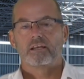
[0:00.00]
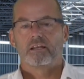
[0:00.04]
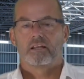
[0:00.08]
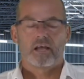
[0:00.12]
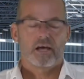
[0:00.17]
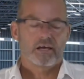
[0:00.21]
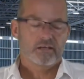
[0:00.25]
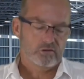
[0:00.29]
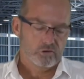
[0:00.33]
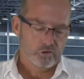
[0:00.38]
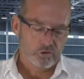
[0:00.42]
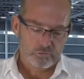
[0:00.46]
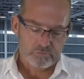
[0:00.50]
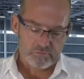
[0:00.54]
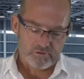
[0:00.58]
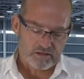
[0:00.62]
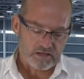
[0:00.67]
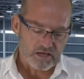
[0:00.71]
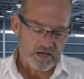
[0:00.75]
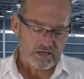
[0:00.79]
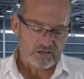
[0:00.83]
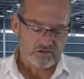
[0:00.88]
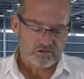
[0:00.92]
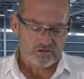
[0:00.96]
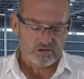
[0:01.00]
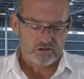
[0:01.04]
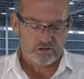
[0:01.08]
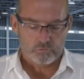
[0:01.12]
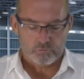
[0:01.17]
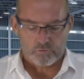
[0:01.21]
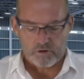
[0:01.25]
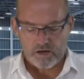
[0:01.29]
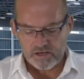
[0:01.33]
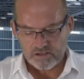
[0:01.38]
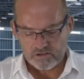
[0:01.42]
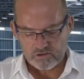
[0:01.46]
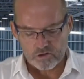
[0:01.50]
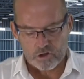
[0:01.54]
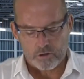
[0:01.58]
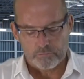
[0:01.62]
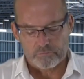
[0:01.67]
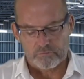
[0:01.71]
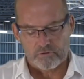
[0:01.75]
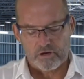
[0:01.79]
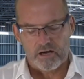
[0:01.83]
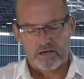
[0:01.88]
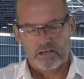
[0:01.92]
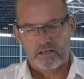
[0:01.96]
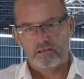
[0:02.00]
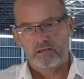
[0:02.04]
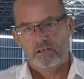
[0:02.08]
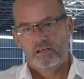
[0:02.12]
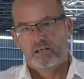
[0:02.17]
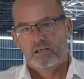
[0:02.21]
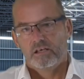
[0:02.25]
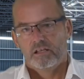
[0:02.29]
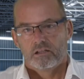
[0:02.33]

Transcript: like lubrication, the way it's operated,